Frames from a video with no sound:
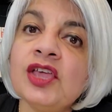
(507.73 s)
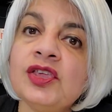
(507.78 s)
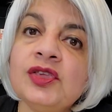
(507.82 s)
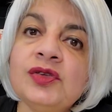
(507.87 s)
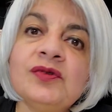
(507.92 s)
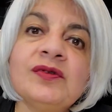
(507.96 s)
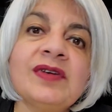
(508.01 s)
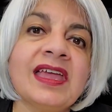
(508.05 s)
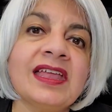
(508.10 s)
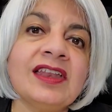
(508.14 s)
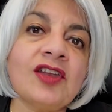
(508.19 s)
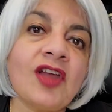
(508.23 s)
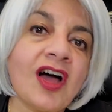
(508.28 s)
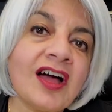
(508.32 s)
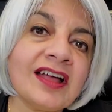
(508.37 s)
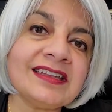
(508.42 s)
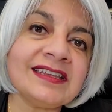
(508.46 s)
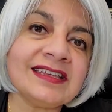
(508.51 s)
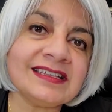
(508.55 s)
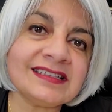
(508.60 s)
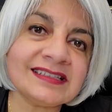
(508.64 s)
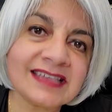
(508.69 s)
You
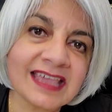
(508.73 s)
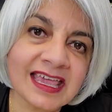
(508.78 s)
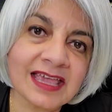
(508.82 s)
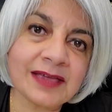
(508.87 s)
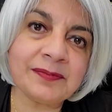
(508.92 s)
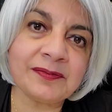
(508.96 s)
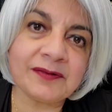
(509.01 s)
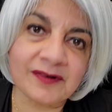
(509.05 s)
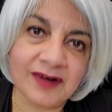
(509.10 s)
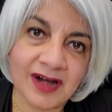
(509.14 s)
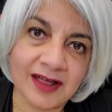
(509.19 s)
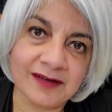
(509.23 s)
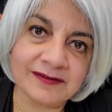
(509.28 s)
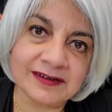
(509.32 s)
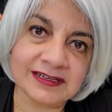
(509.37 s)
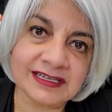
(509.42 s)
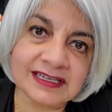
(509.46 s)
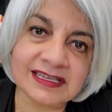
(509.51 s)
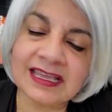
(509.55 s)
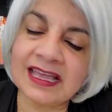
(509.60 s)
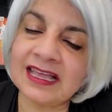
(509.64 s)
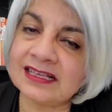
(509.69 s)
cannot escape
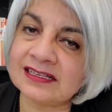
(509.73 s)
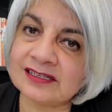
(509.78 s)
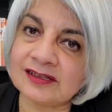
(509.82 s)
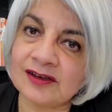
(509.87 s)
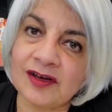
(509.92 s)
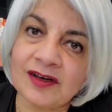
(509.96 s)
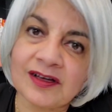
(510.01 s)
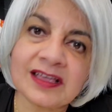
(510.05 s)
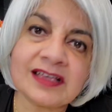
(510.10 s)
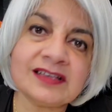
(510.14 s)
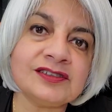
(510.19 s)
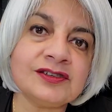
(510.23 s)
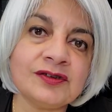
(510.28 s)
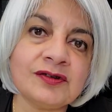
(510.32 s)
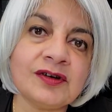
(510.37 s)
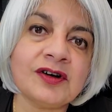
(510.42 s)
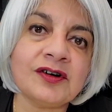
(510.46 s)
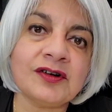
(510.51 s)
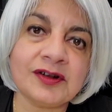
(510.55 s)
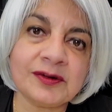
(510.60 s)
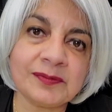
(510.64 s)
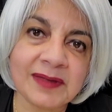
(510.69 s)
gravity as long as you
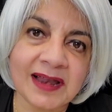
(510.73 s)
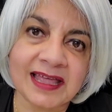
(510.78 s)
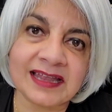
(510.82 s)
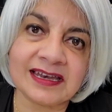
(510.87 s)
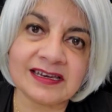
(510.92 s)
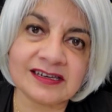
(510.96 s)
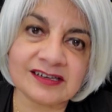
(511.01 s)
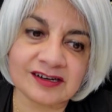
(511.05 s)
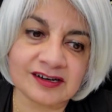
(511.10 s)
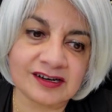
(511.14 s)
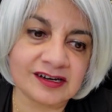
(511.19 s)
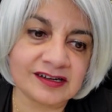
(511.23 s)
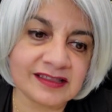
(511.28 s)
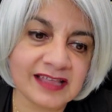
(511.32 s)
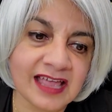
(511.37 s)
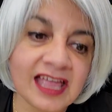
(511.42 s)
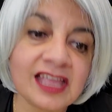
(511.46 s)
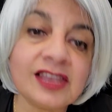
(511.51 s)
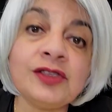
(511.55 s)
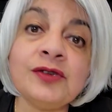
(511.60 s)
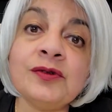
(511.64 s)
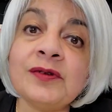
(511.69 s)
are on planet Earth,
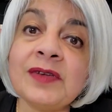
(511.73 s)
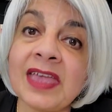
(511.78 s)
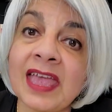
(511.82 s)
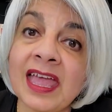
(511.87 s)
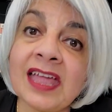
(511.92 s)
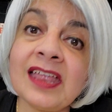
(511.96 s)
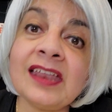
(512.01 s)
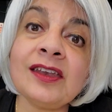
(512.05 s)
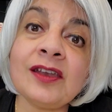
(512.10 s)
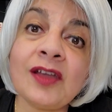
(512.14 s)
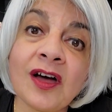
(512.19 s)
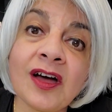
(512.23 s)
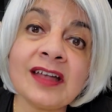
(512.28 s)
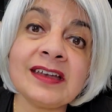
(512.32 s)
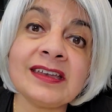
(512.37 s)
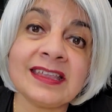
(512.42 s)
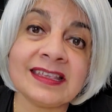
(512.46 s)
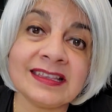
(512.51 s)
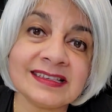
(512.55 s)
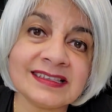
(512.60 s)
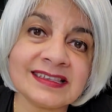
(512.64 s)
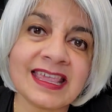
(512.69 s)
and you
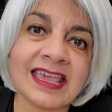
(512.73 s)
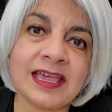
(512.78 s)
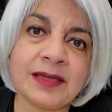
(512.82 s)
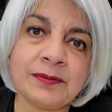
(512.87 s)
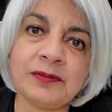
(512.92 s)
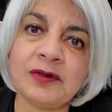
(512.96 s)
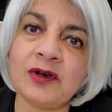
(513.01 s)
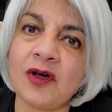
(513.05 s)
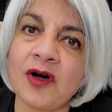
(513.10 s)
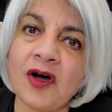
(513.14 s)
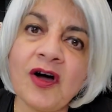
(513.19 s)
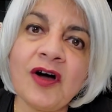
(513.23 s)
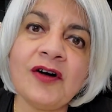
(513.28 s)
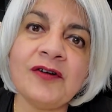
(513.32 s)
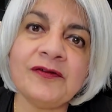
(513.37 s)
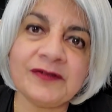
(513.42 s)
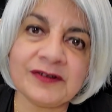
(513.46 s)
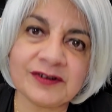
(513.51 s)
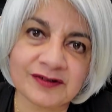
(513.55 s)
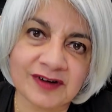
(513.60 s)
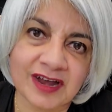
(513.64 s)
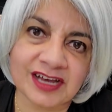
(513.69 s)
cannot escape law
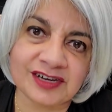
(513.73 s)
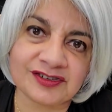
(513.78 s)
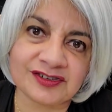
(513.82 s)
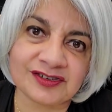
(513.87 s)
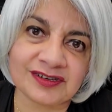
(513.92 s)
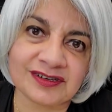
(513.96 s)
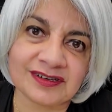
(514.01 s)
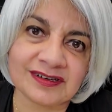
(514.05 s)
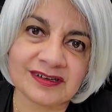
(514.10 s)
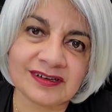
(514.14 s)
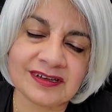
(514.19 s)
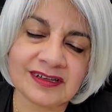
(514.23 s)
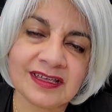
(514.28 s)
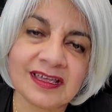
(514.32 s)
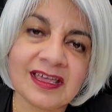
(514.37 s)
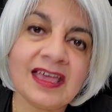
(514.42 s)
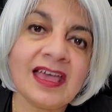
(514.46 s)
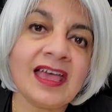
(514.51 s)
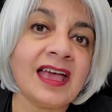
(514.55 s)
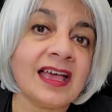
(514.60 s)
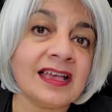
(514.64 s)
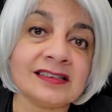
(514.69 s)
of attraction
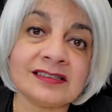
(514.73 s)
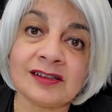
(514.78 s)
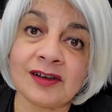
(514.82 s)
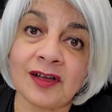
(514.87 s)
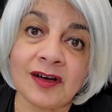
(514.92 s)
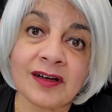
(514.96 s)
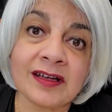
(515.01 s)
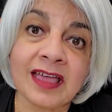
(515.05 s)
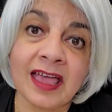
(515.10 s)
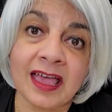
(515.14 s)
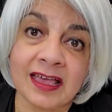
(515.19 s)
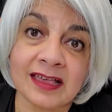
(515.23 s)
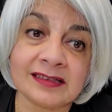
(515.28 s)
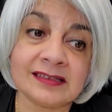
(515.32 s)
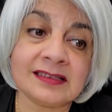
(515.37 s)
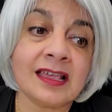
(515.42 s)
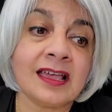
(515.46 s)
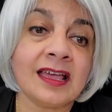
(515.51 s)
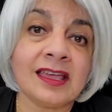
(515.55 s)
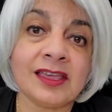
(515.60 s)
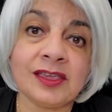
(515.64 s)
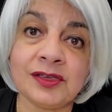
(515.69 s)
as long
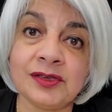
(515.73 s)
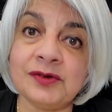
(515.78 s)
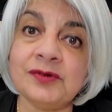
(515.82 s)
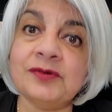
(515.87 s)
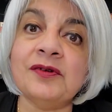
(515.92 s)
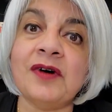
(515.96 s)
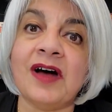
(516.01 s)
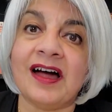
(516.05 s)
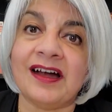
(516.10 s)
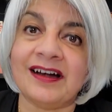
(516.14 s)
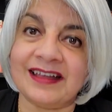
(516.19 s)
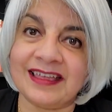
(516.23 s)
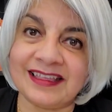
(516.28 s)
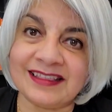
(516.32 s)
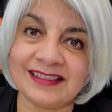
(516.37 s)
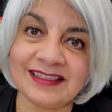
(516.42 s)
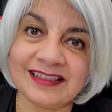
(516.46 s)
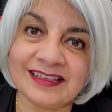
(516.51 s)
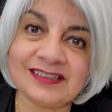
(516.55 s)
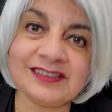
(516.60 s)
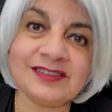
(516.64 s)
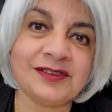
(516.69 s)
as you are
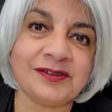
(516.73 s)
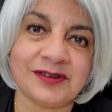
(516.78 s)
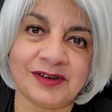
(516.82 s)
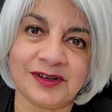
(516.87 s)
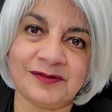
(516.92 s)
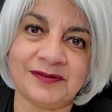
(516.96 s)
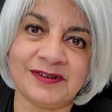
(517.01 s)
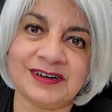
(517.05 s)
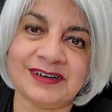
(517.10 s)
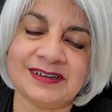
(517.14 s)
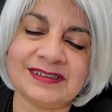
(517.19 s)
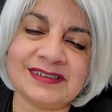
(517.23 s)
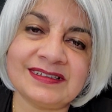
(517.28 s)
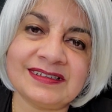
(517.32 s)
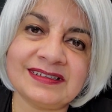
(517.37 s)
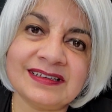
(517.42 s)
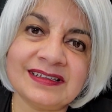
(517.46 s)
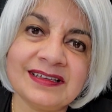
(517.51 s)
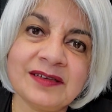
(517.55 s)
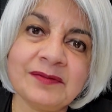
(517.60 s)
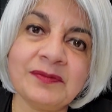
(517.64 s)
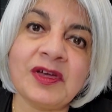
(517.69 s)
in this universe
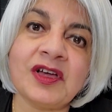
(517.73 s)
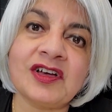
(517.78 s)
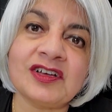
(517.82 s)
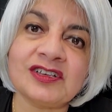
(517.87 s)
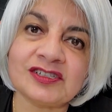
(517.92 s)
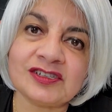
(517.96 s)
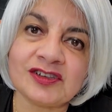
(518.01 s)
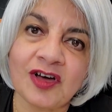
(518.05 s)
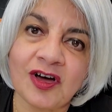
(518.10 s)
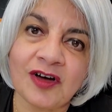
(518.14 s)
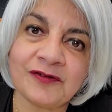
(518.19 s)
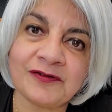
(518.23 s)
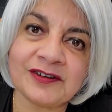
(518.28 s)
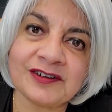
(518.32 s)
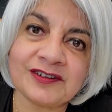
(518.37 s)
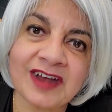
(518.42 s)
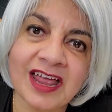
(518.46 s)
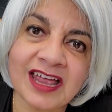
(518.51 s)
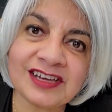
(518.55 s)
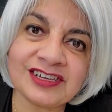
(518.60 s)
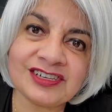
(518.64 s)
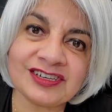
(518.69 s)
because law of
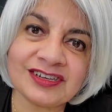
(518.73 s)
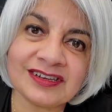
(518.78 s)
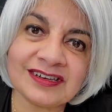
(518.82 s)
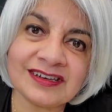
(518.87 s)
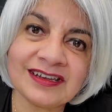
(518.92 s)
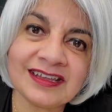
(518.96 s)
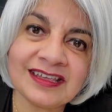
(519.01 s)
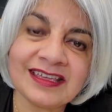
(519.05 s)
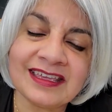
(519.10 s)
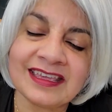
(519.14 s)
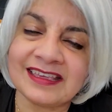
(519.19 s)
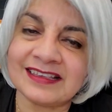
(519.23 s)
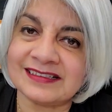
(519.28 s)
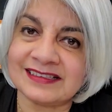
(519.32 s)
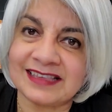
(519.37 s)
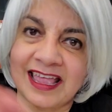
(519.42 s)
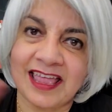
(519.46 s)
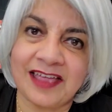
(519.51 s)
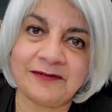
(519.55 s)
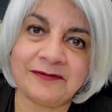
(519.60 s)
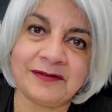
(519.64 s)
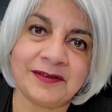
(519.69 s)
attraction
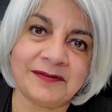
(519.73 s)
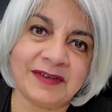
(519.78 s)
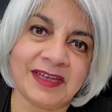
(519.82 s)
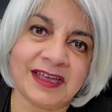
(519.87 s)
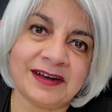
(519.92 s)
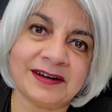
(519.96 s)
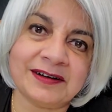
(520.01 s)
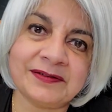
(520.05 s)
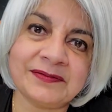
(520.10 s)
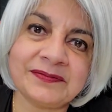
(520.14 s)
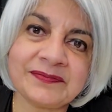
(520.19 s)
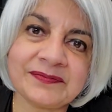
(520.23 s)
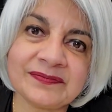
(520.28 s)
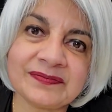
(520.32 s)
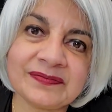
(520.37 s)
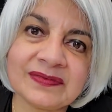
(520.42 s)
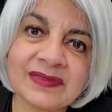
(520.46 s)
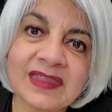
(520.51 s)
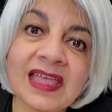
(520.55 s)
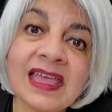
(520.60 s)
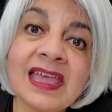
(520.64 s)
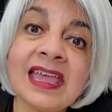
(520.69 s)
is everywhere.
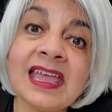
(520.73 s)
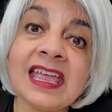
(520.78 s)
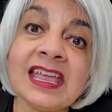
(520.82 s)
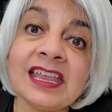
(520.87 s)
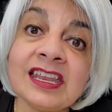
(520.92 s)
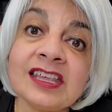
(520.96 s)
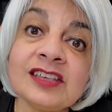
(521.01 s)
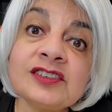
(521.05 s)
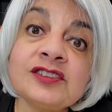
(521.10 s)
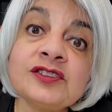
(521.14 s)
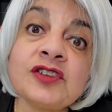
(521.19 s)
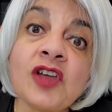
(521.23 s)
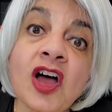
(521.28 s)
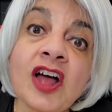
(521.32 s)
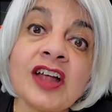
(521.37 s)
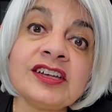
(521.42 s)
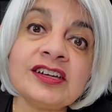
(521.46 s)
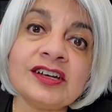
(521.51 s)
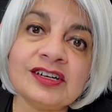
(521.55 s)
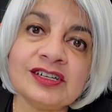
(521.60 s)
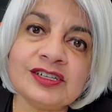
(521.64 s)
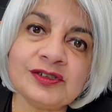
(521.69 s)
It is
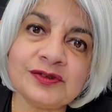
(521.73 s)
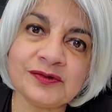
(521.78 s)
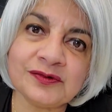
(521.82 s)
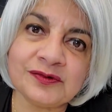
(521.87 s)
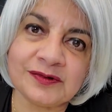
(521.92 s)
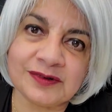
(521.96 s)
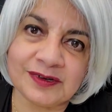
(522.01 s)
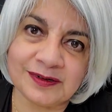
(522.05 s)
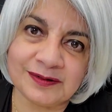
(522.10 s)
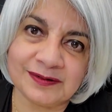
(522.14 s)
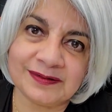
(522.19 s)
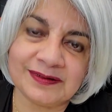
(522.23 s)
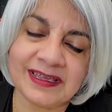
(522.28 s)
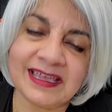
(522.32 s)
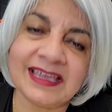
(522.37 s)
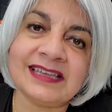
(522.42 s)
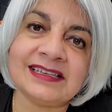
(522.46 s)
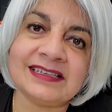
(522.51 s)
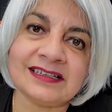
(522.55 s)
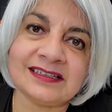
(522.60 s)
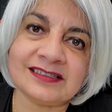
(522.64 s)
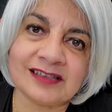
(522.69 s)
not a tool,
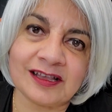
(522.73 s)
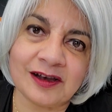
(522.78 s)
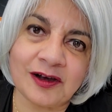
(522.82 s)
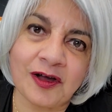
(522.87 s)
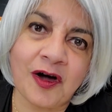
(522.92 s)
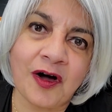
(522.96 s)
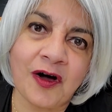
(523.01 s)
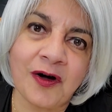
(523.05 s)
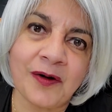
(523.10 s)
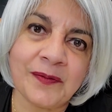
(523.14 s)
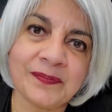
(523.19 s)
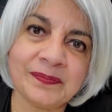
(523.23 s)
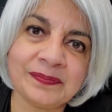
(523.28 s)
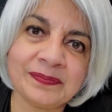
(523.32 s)
it is a law.